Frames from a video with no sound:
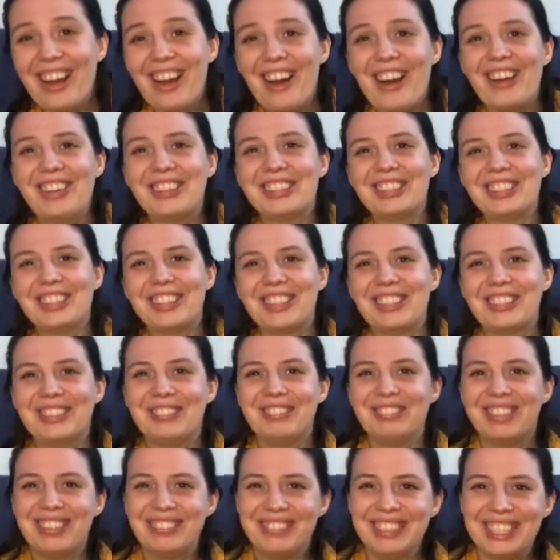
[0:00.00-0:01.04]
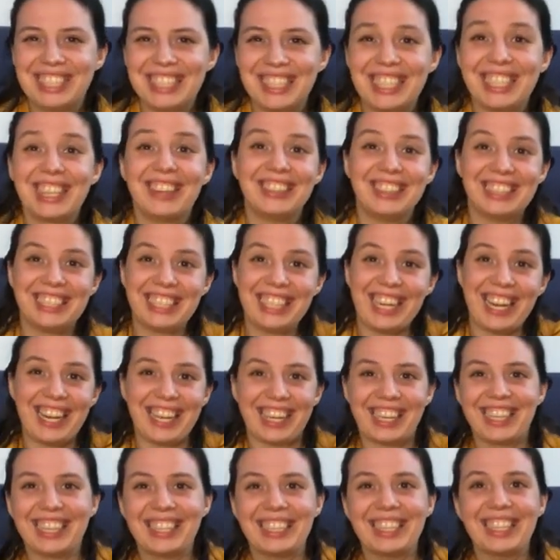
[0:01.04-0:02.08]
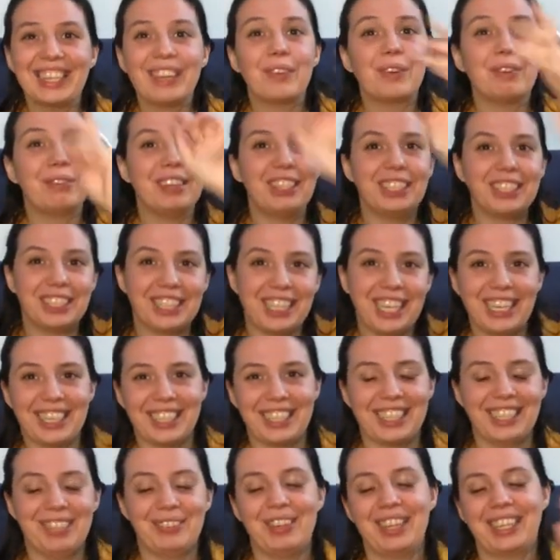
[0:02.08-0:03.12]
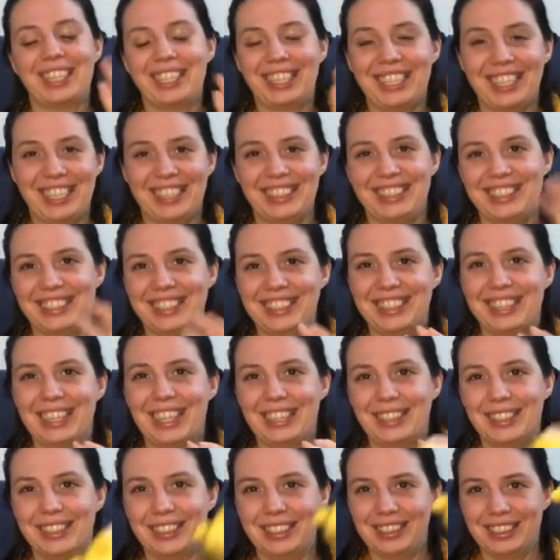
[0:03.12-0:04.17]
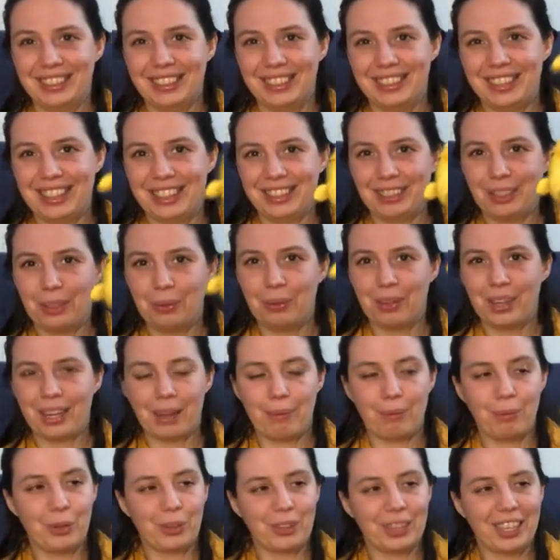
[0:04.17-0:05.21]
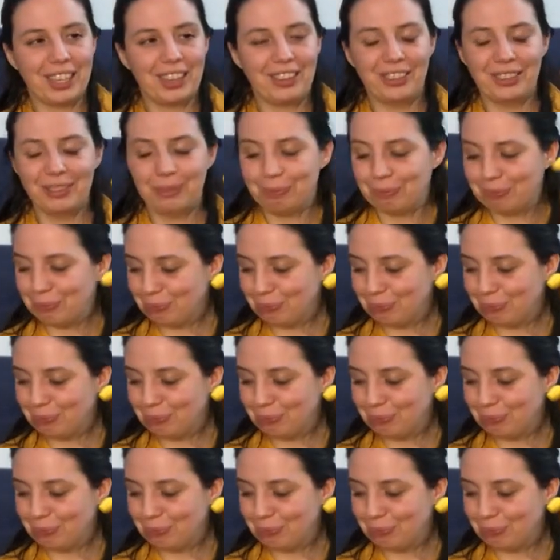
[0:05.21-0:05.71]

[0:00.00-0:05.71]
Oh, do you call a baby cheek? A cheek with the cheek. I'm like, yes, that's the one I'm working on.